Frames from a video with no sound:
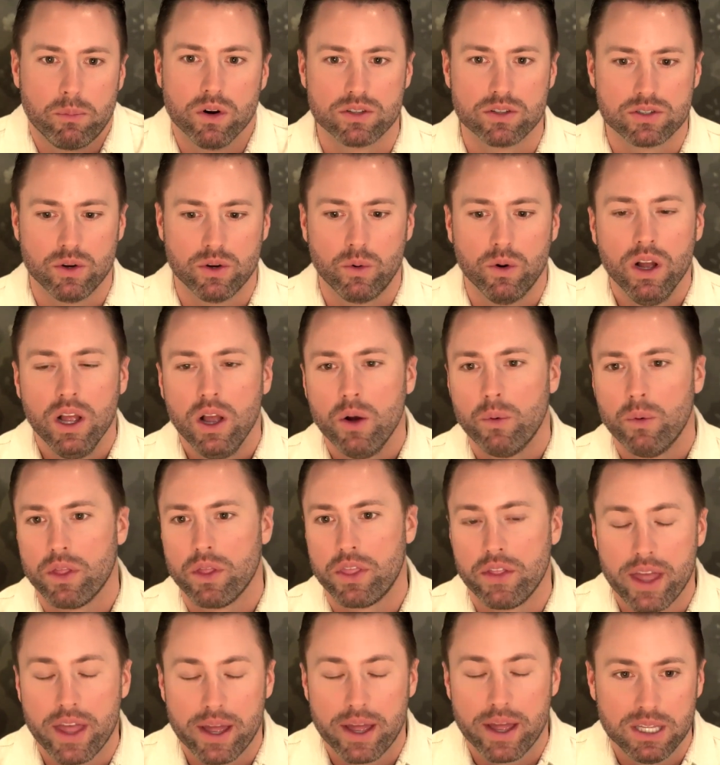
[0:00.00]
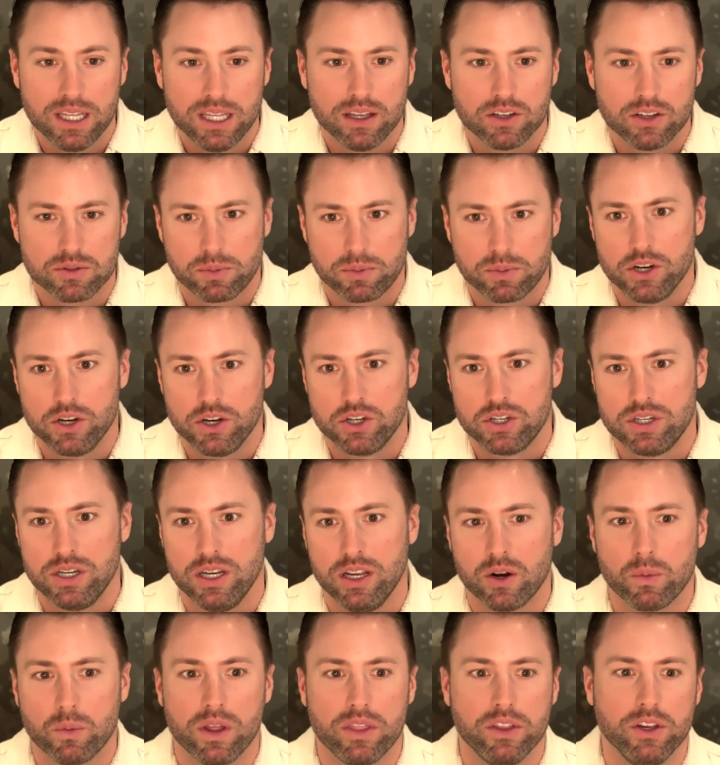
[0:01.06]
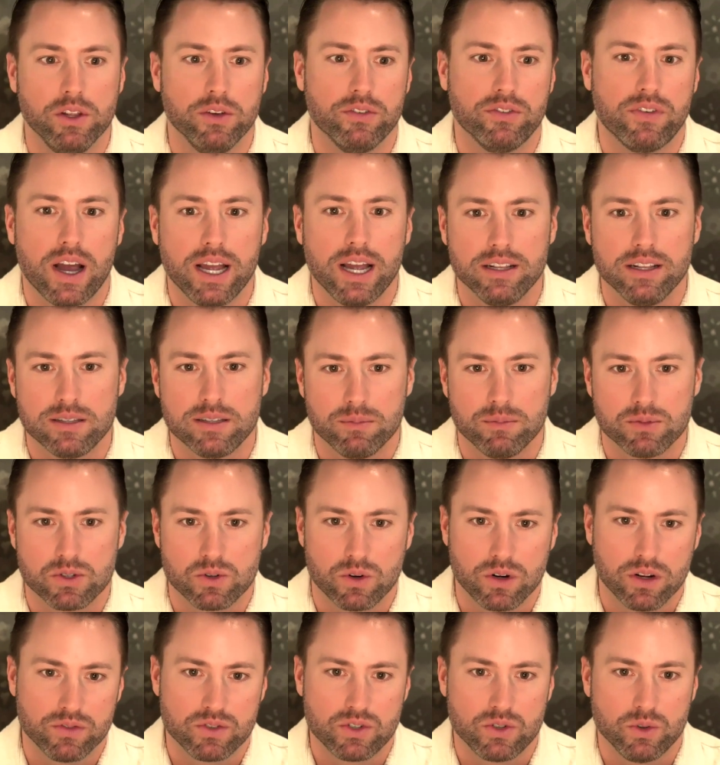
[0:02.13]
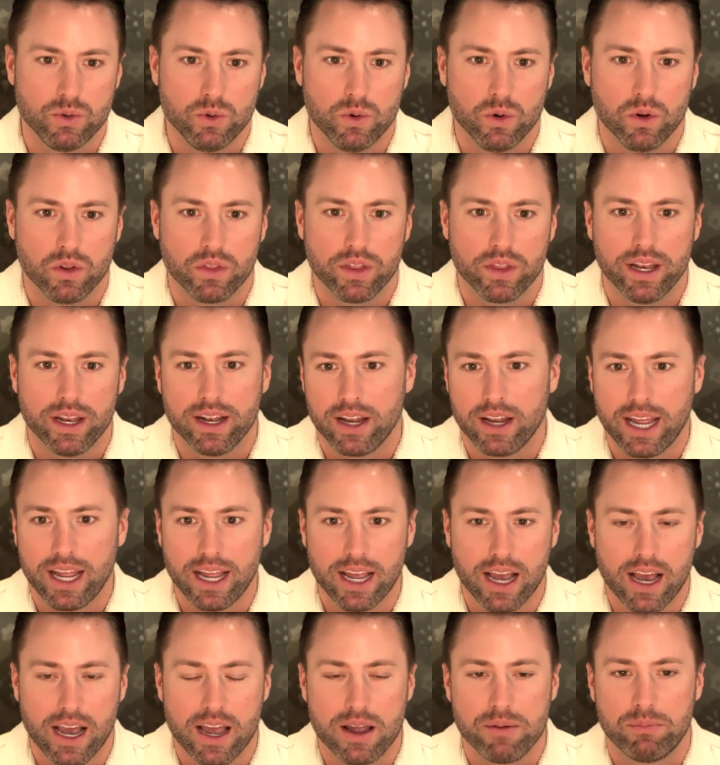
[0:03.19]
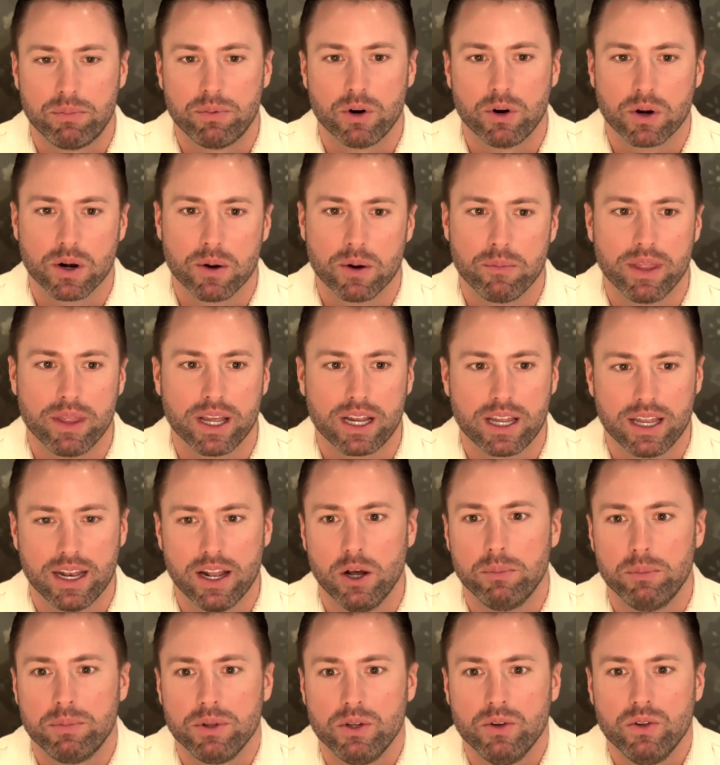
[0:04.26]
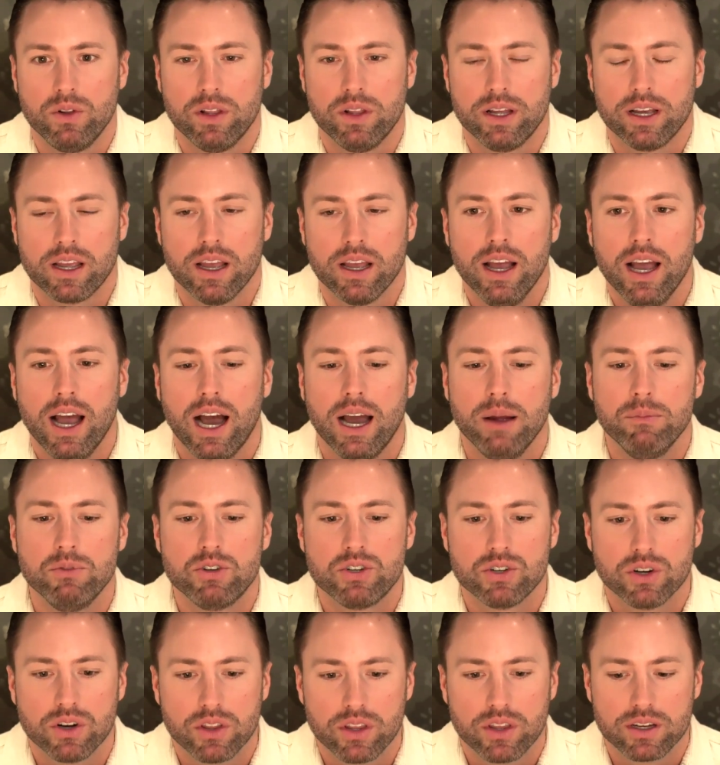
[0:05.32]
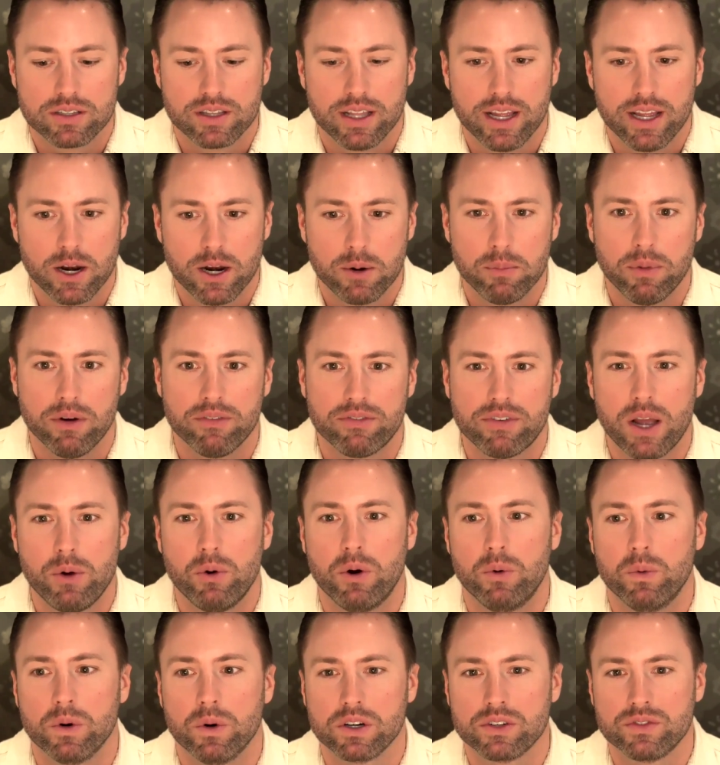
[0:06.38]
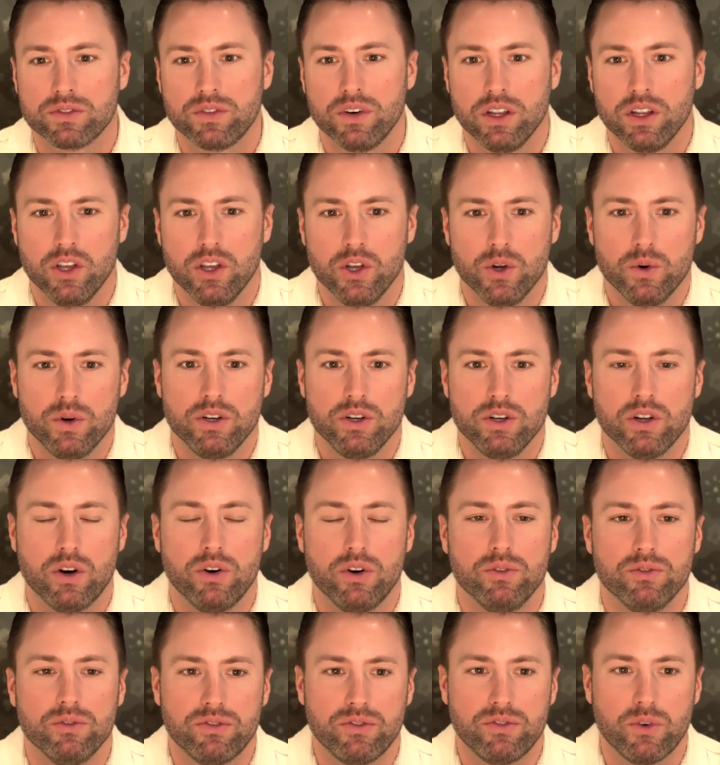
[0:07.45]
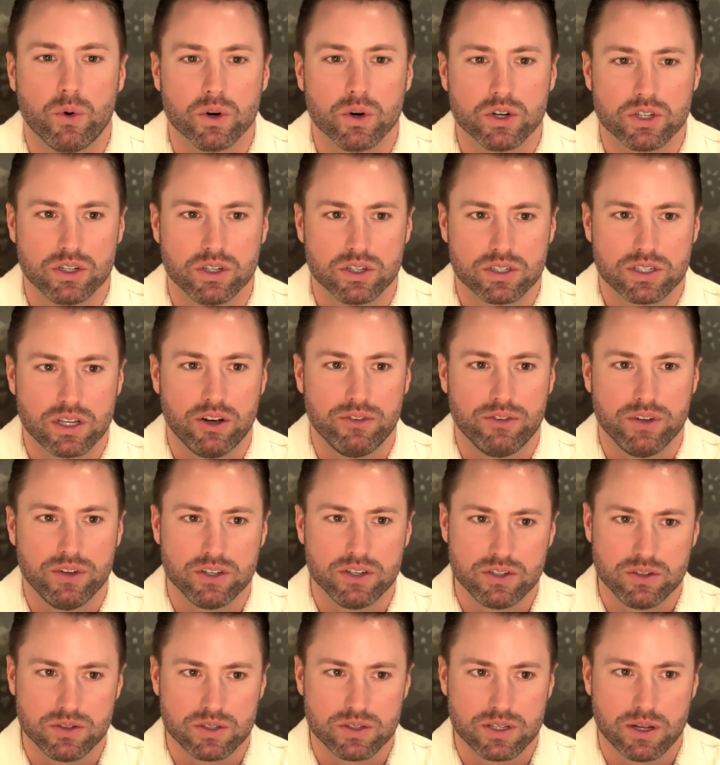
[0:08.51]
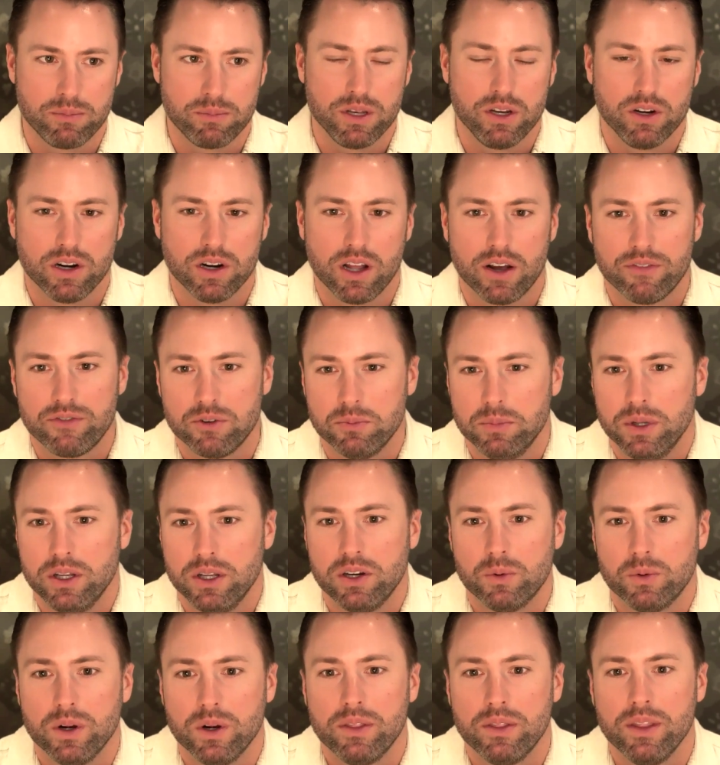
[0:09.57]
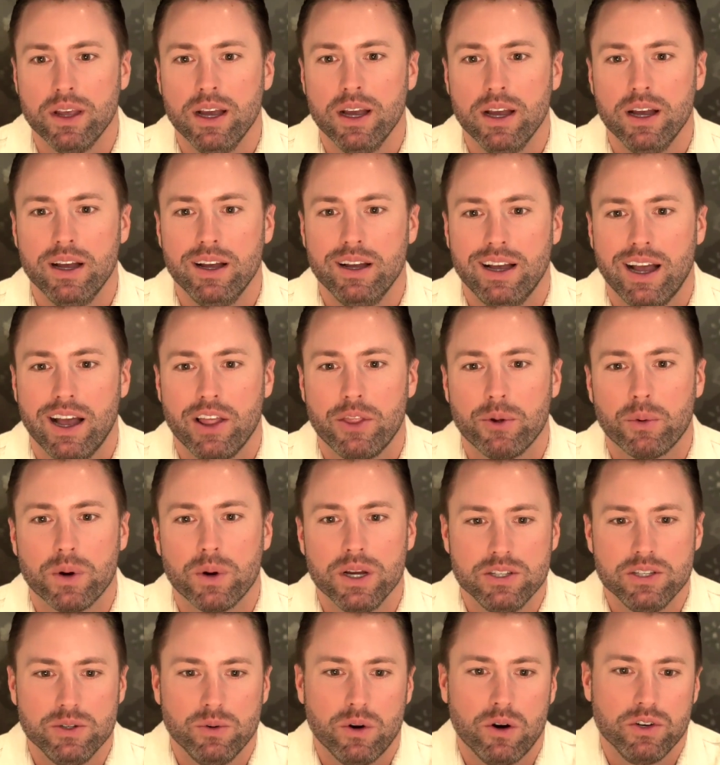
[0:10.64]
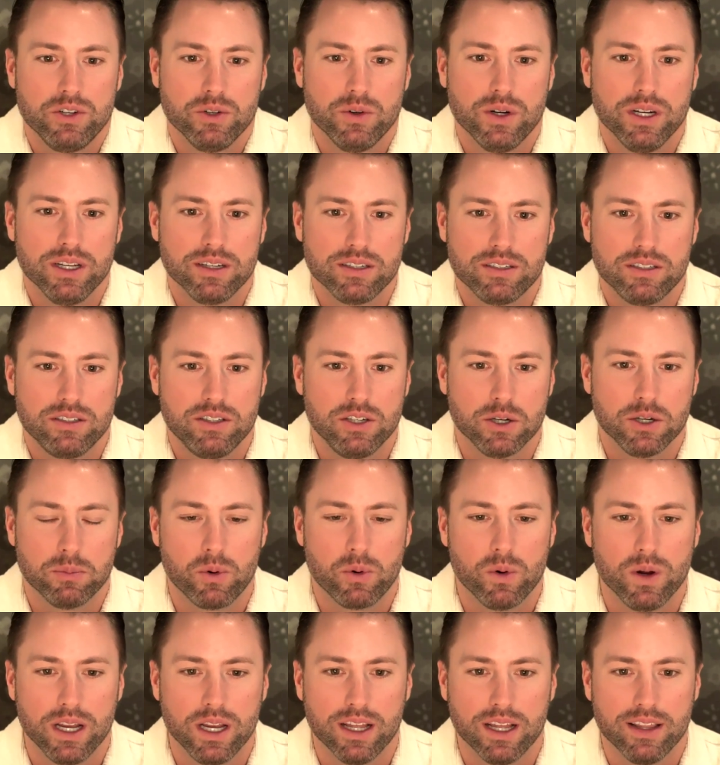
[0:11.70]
So whether that be a spreadsheet or whether you find some sort of tool, that AI program that can help you, like I'm sure there's there, but find what works for you and don't force yourself into something you're not familiar with. Otherwise, you won't do it, to your point.